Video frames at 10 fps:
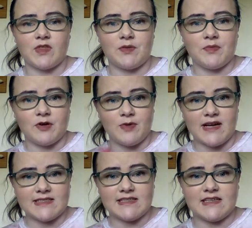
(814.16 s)
more
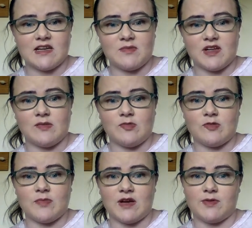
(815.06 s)
wisely and I'm getting more
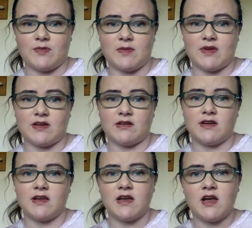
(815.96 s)
bang with my buck.
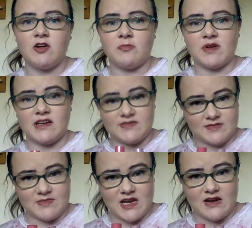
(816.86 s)
But as of
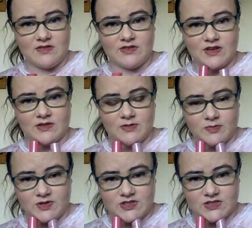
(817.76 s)
now, their gifts with
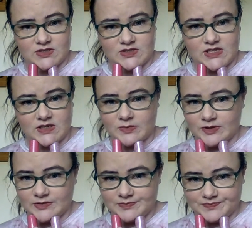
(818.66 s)
purchase are
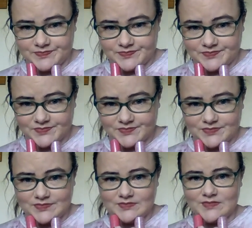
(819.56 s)
terrible.
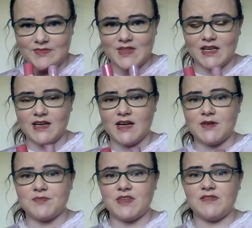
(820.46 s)

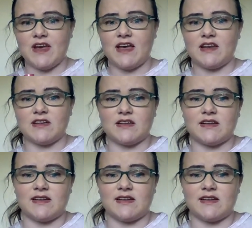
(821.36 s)
Um, they've had,